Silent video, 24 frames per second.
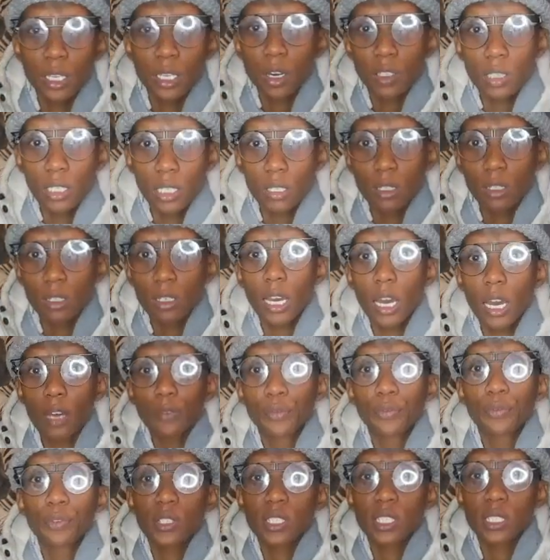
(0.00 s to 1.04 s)
but like I
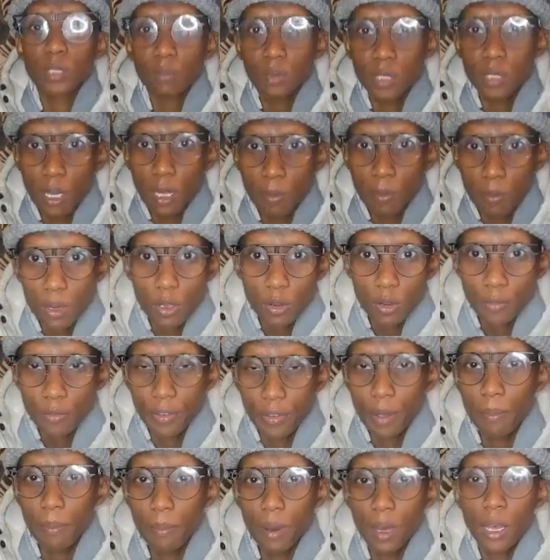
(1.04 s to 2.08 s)
said, be on the
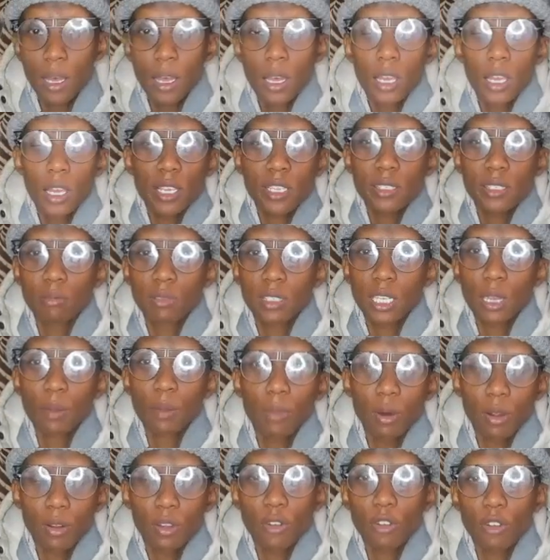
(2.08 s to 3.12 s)
lookout for September,
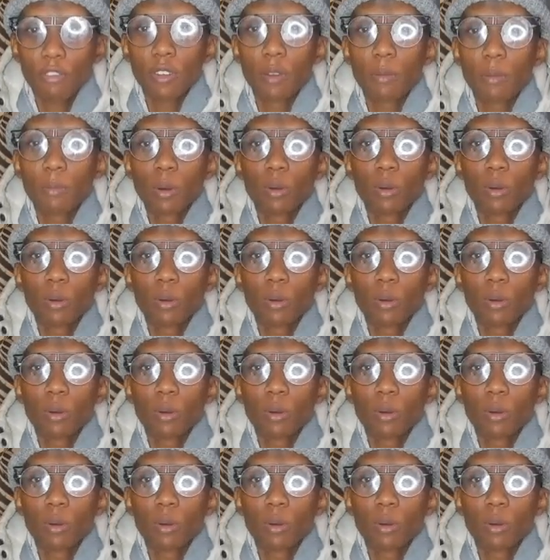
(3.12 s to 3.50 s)
November.